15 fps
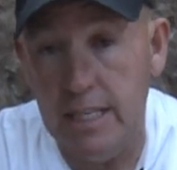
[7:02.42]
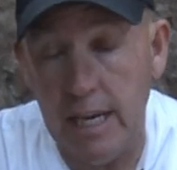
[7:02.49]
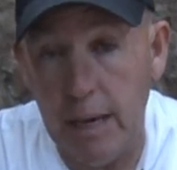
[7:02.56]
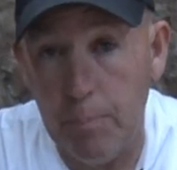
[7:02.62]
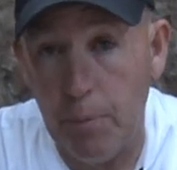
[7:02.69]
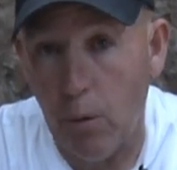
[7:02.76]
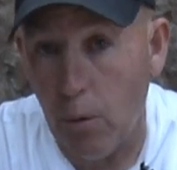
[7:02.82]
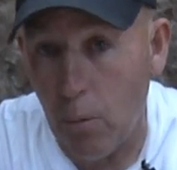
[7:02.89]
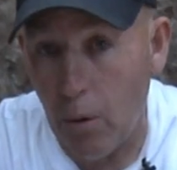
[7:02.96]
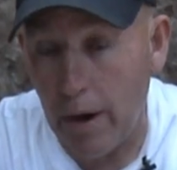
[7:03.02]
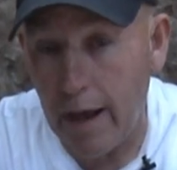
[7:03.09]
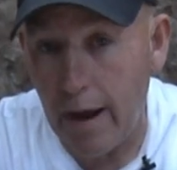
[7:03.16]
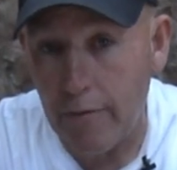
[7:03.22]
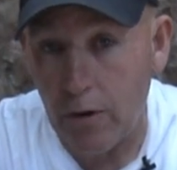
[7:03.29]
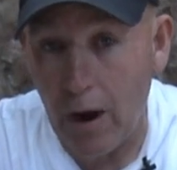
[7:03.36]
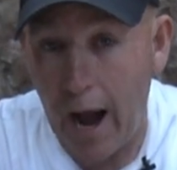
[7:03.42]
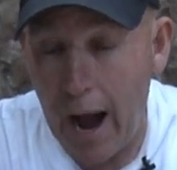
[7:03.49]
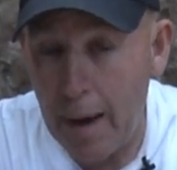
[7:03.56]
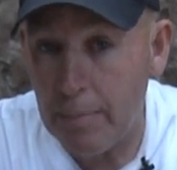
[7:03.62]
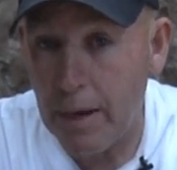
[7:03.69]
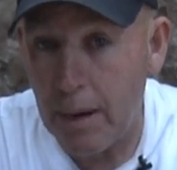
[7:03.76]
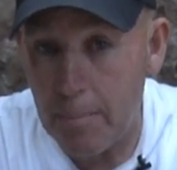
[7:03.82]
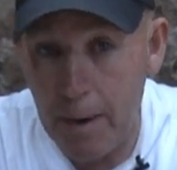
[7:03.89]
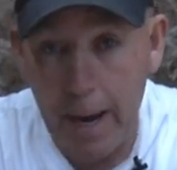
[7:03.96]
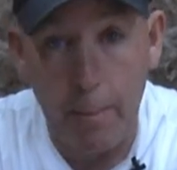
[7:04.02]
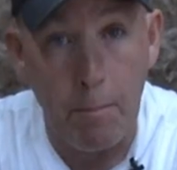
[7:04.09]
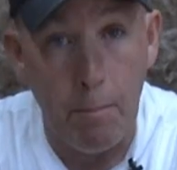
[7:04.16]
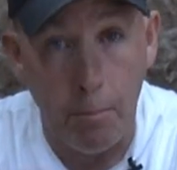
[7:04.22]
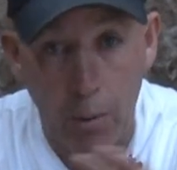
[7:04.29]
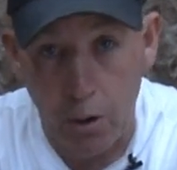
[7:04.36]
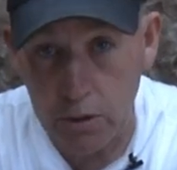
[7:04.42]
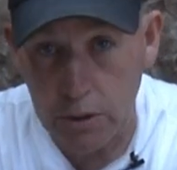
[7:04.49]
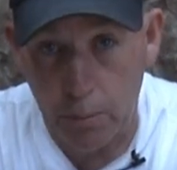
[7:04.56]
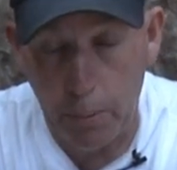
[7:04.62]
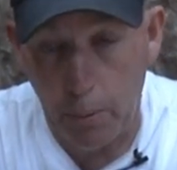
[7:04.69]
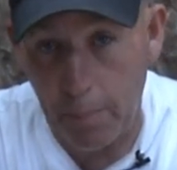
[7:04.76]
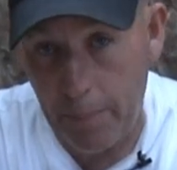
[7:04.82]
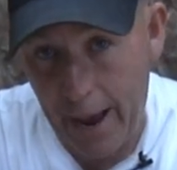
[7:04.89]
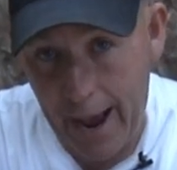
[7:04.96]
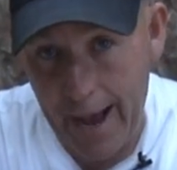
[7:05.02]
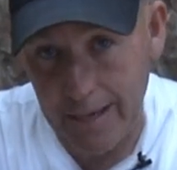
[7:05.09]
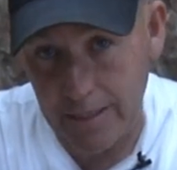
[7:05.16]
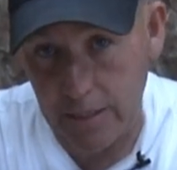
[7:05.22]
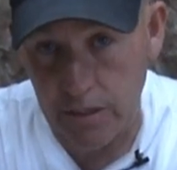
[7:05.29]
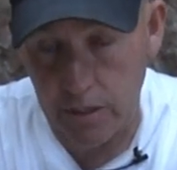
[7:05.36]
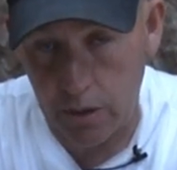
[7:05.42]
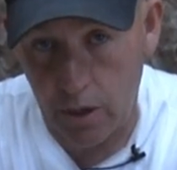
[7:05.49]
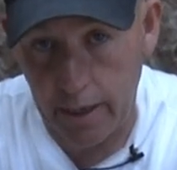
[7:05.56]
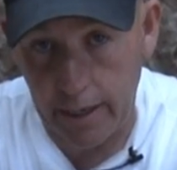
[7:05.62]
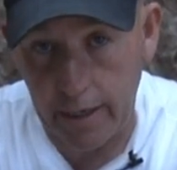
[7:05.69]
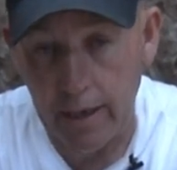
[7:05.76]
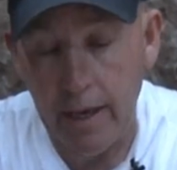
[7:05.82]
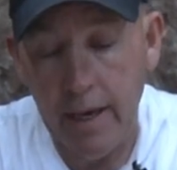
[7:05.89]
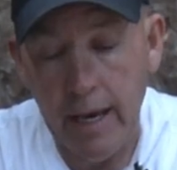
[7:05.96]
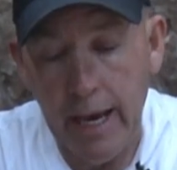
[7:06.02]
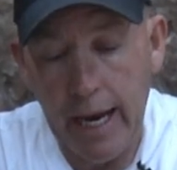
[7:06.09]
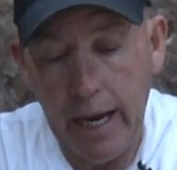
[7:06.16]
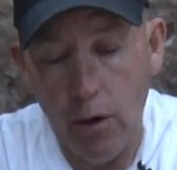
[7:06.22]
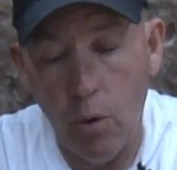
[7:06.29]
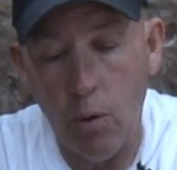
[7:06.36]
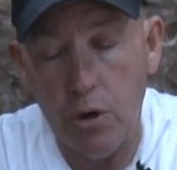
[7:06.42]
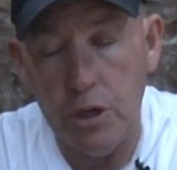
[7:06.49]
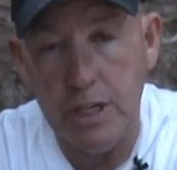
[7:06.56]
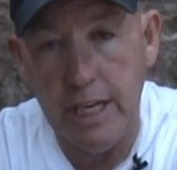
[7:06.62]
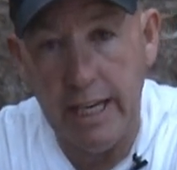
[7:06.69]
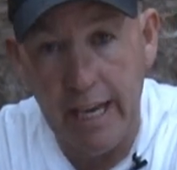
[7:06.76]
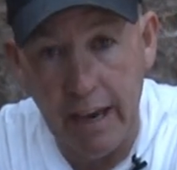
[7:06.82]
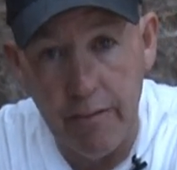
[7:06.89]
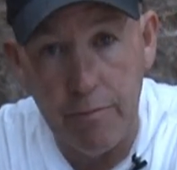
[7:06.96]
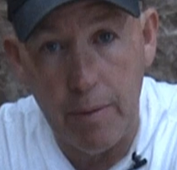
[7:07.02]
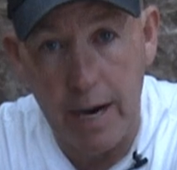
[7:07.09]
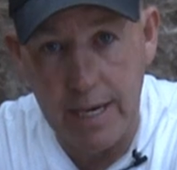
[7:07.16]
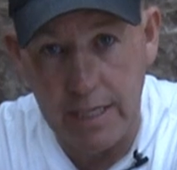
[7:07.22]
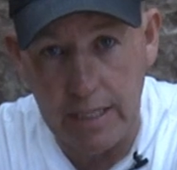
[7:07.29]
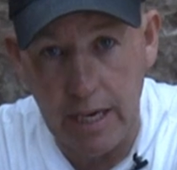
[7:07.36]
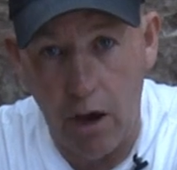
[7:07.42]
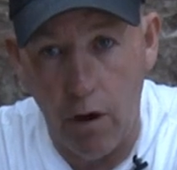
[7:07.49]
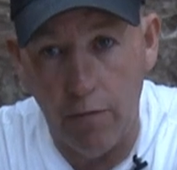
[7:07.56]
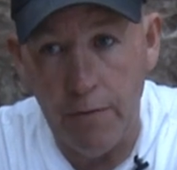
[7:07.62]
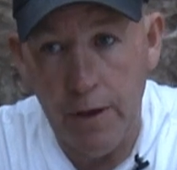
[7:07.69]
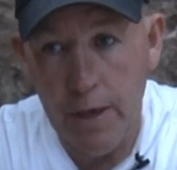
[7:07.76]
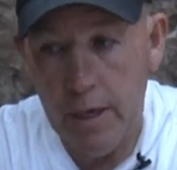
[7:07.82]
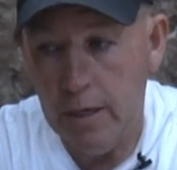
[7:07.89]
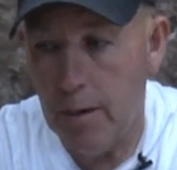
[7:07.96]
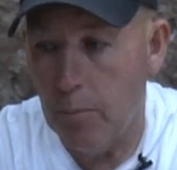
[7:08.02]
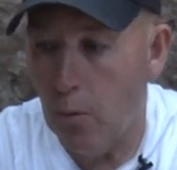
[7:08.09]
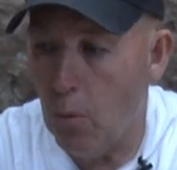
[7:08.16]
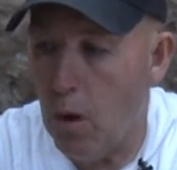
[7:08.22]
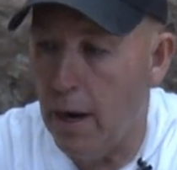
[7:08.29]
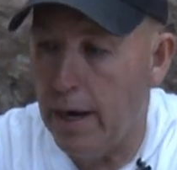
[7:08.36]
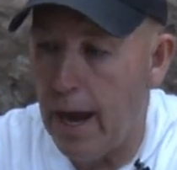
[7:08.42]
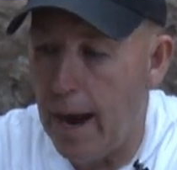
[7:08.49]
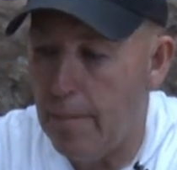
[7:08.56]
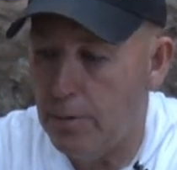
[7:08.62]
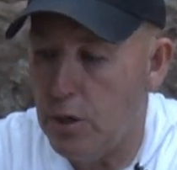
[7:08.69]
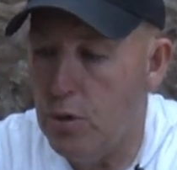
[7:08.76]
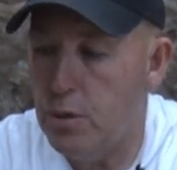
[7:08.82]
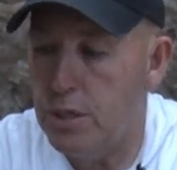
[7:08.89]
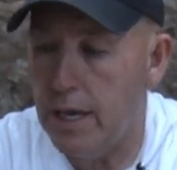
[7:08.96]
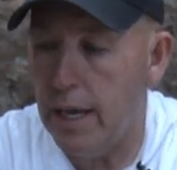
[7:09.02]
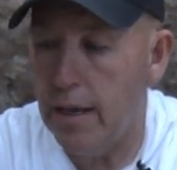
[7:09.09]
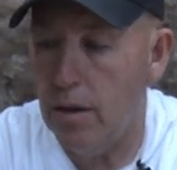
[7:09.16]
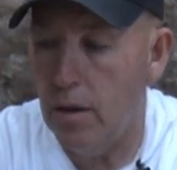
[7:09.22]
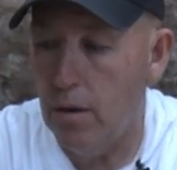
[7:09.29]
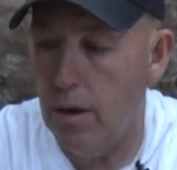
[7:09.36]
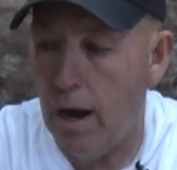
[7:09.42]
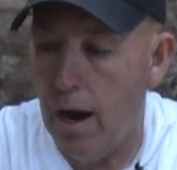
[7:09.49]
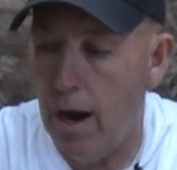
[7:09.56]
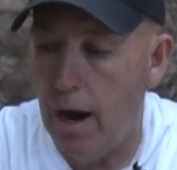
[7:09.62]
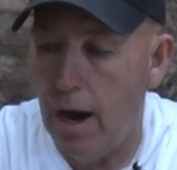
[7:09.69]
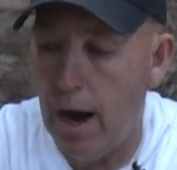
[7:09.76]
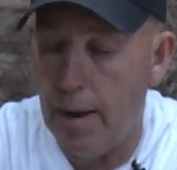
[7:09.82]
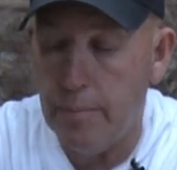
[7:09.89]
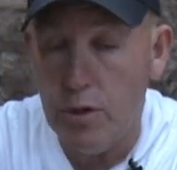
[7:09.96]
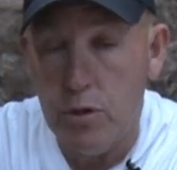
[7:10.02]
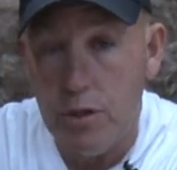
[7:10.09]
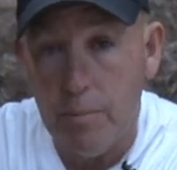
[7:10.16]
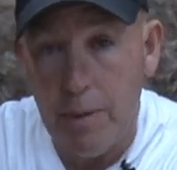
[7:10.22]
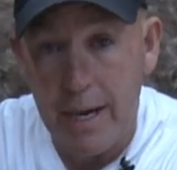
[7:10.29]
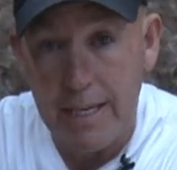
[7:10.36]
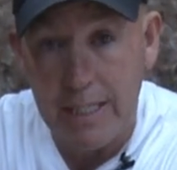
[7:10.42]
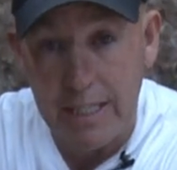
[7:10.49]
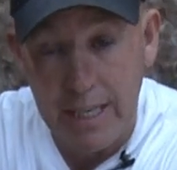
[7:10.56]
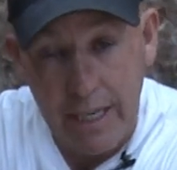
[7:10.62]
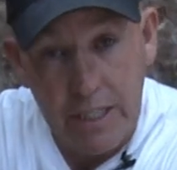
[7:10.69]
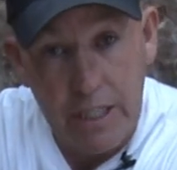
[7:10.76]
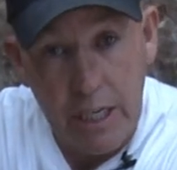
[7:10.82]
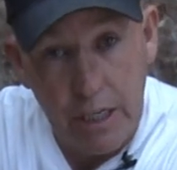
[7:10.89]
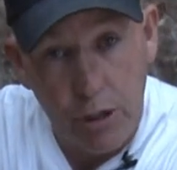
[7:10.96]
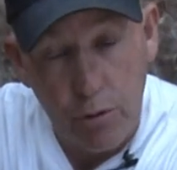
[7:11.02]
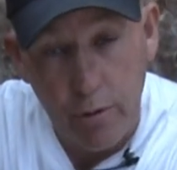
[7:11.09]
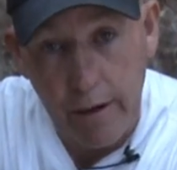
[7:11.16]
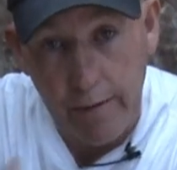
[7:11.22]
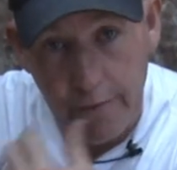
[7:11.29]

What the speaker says: deep or whatever, I'm going to make multiple passes on it in order to give myself, number one, I'm using my 60 degree